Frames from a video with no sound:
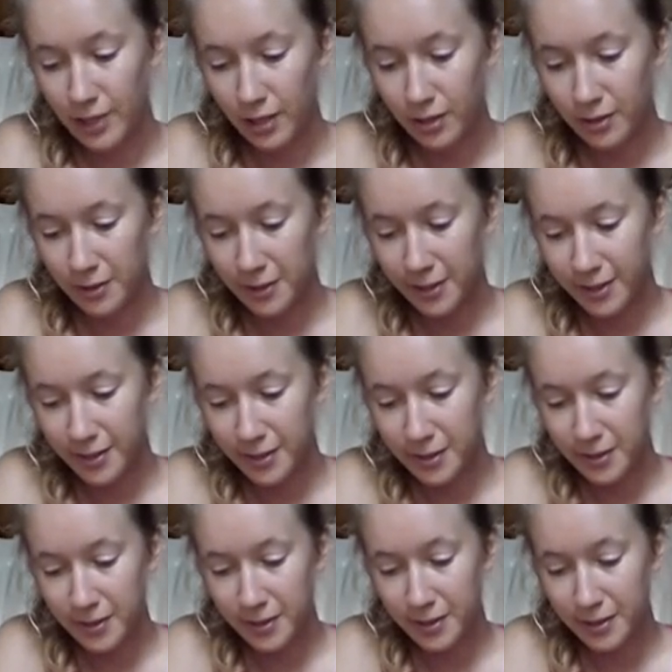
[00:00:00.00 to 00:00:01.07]
now this,
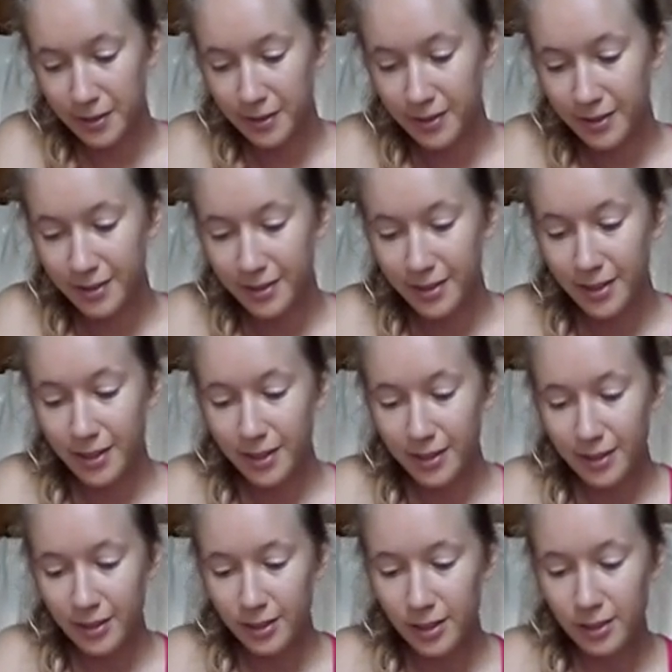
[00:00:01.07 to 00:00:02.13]

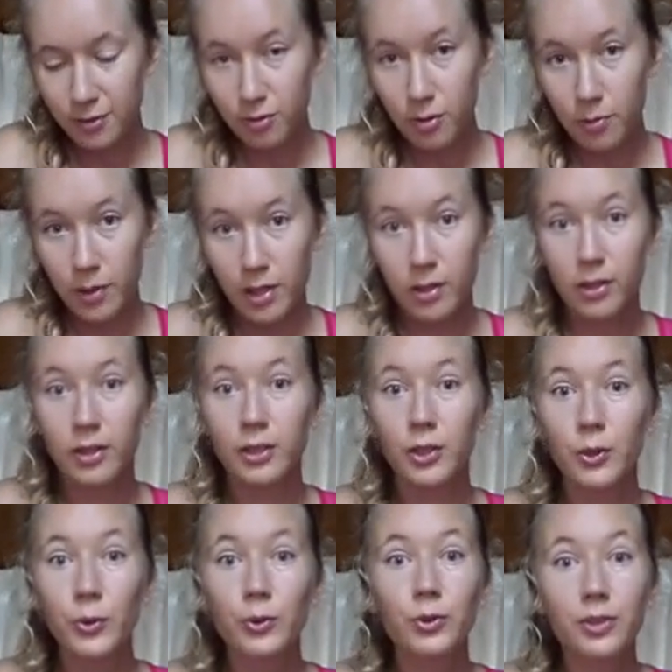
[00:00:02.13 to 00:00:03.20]
this is from a
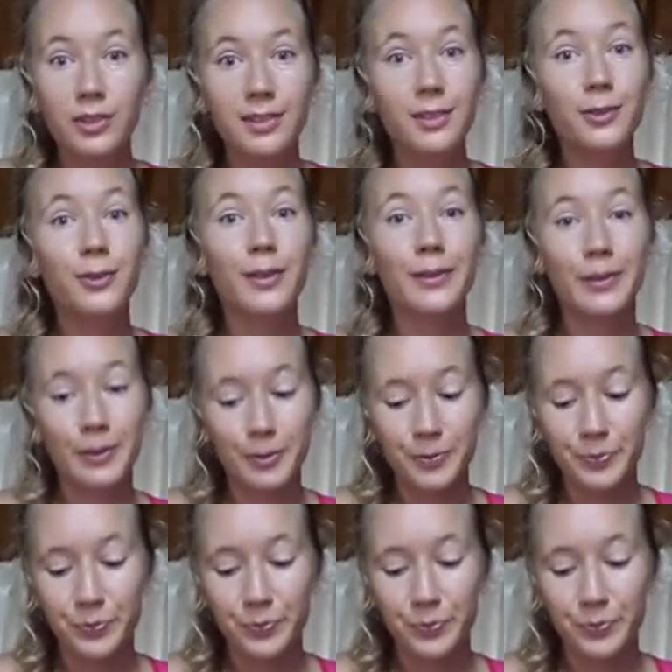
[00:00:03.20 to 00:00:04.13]
good student.